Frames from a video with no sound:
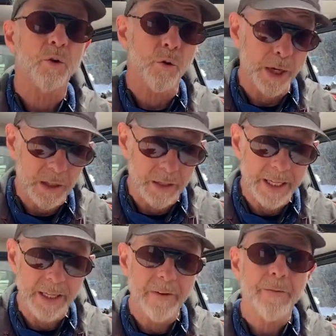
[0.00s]

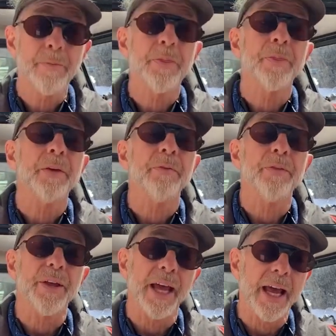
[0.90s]
quickly,
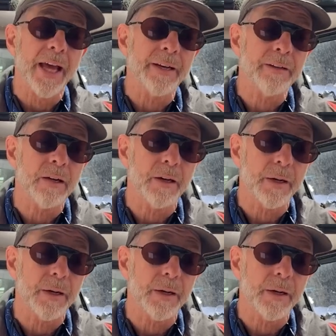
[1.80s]
then